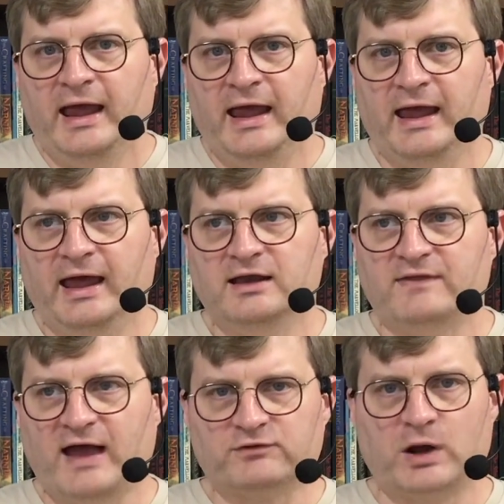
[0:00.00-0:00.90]
And
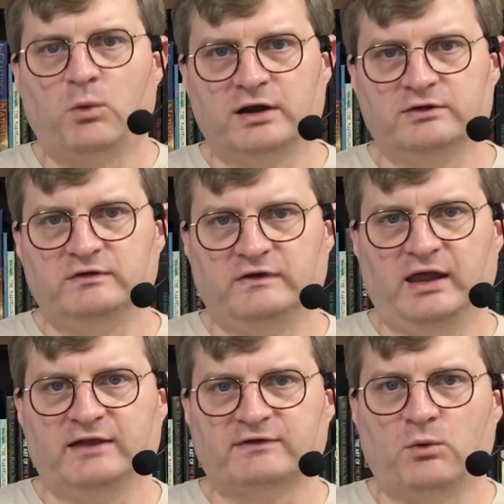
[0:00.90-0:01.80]
that's what I want to do
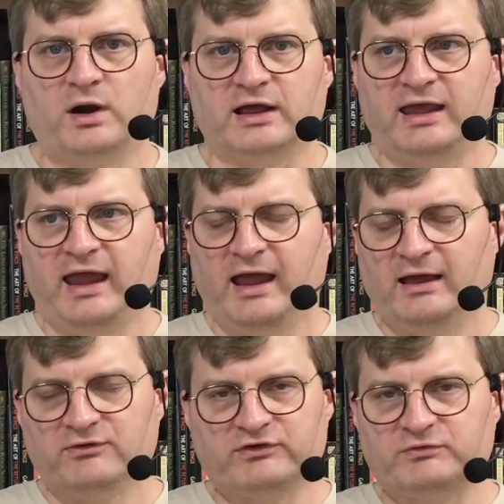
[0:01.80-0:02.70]
today is I want to ca
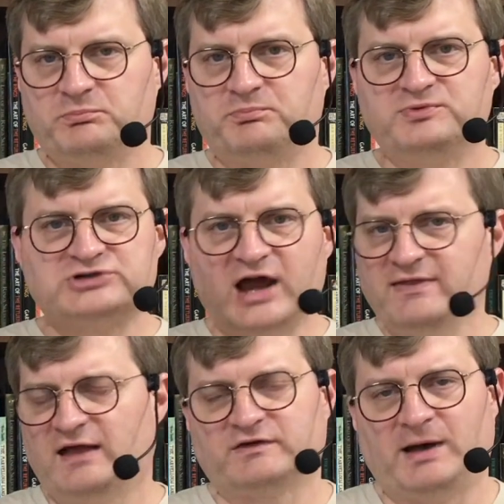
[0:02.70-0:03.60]
just shine
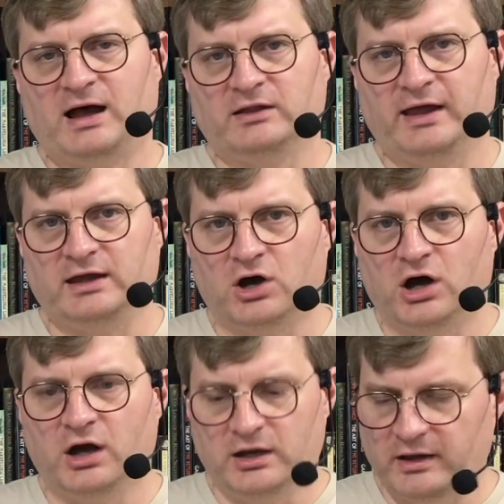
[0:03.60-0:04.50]
that spotlight
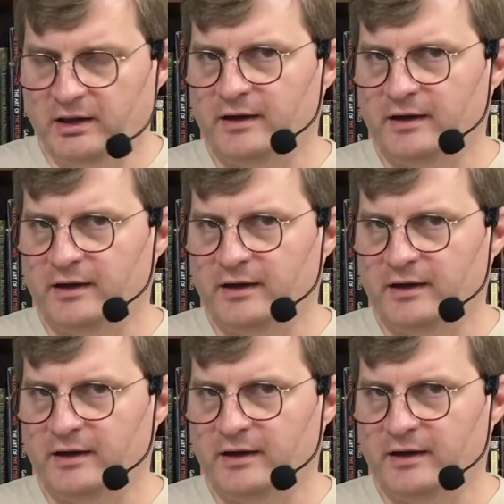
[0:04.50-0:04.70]
on